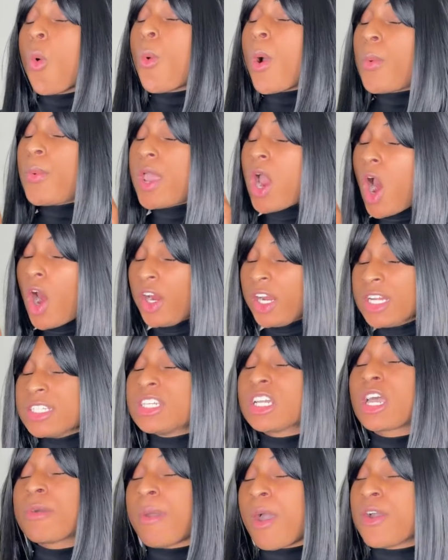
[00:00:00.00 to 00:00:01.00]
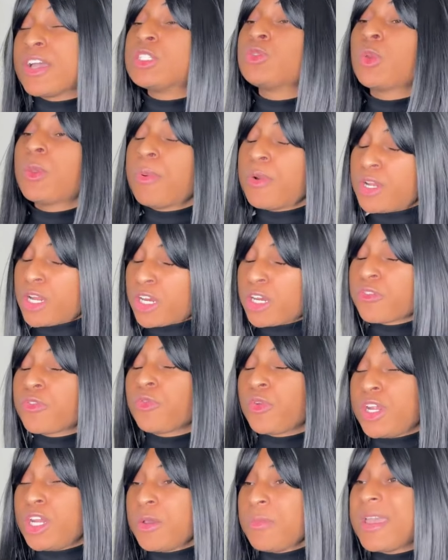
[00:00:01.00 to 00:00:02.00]
What we are going to talk about is reproductive
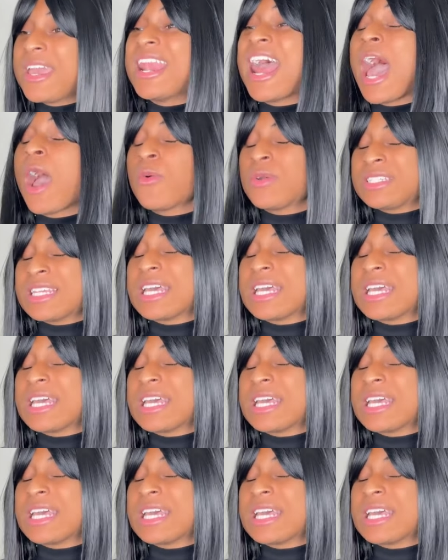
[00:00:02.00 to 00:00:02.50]
freedom and how